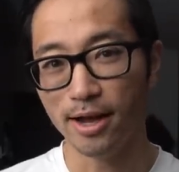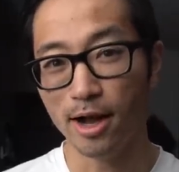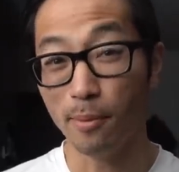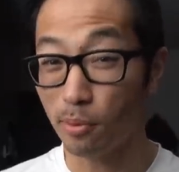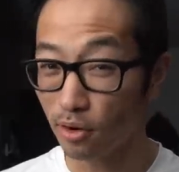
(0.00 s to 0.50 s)

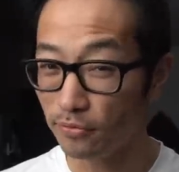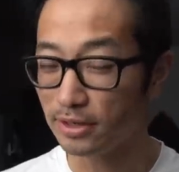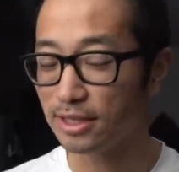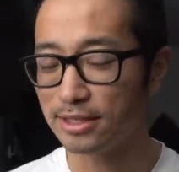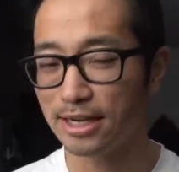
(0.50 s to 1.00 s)
A
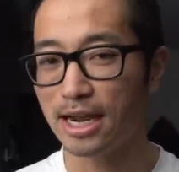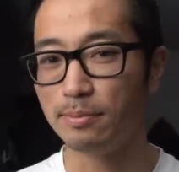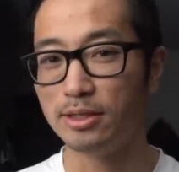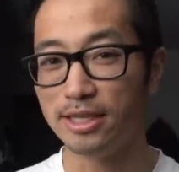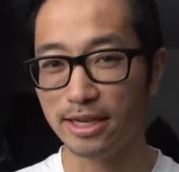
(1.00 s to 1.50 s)
perfect
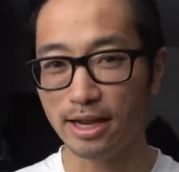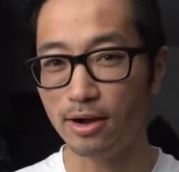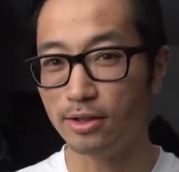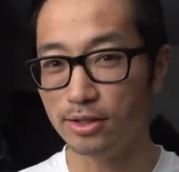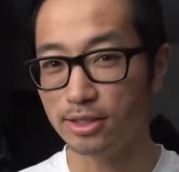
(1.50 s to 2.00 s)
time to take
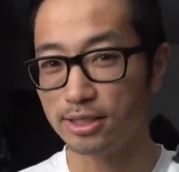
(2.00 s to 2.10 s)
out the